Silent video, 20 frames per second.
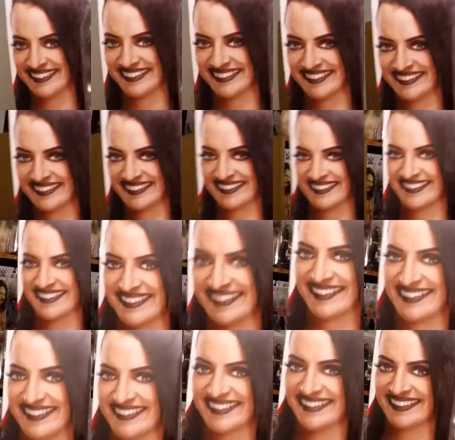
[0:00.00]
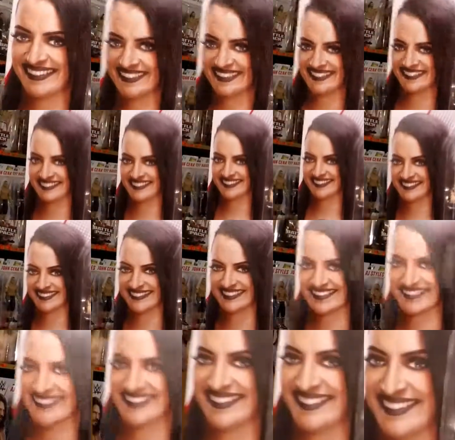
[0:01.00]
Jakim Stuyt, the WWE Action
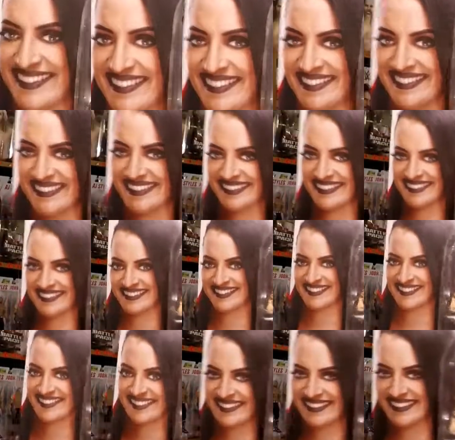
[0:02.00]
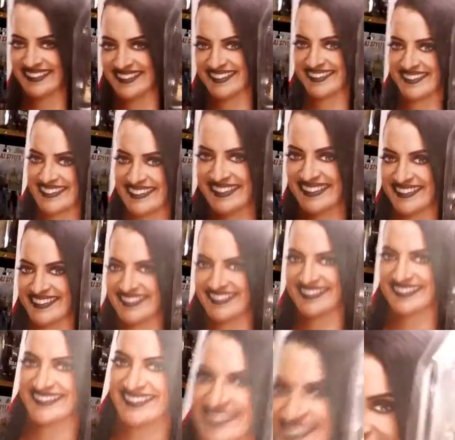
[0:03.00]
Figure Collector, and subscribe and
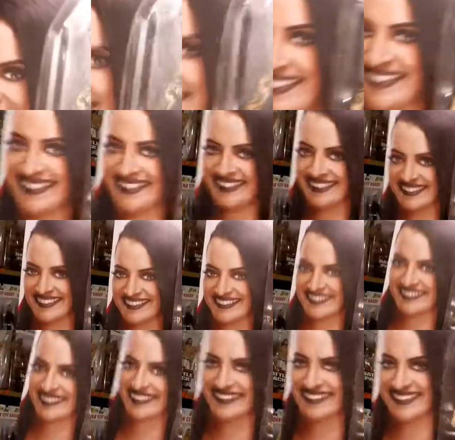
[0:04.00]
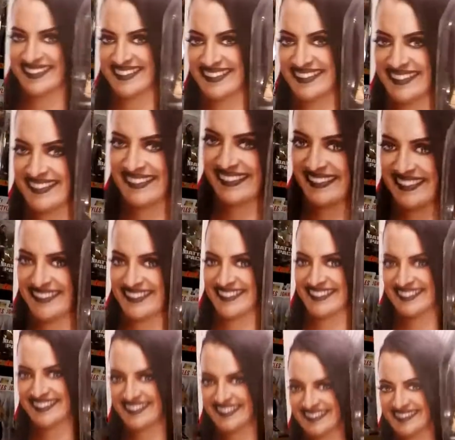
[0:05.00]
subscribe and subscribe. And uh, if you
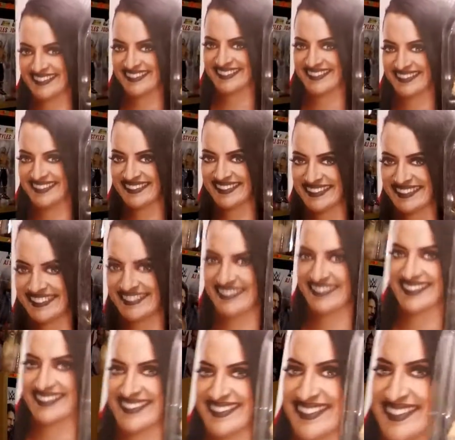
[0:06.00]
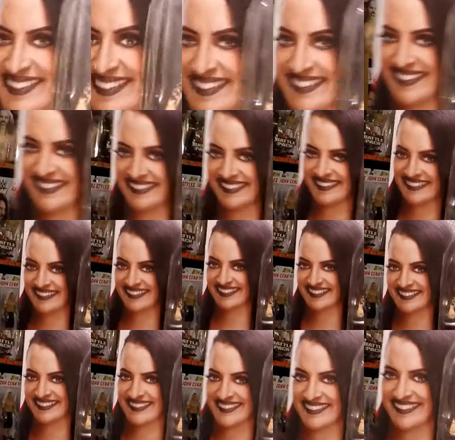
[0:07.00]
have already, thank you very much.
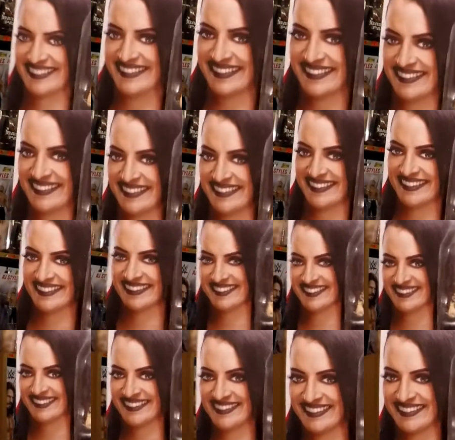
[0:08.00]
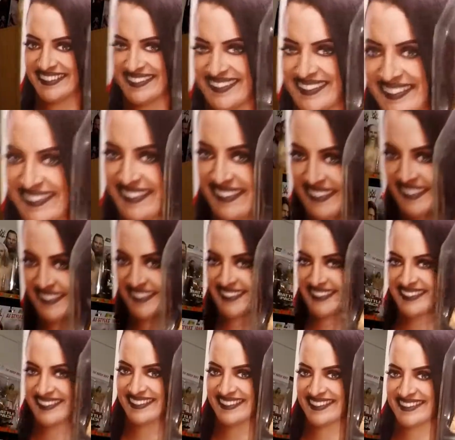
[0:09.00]
And if you haven't, please do.
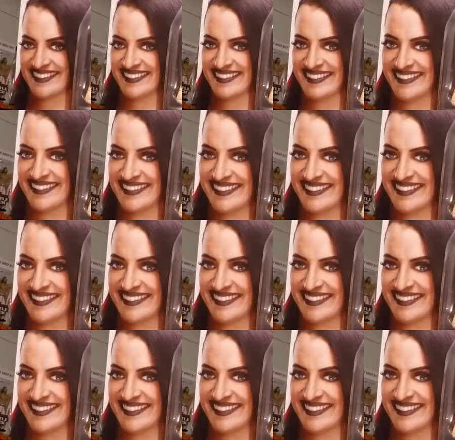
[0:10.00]
It's uh,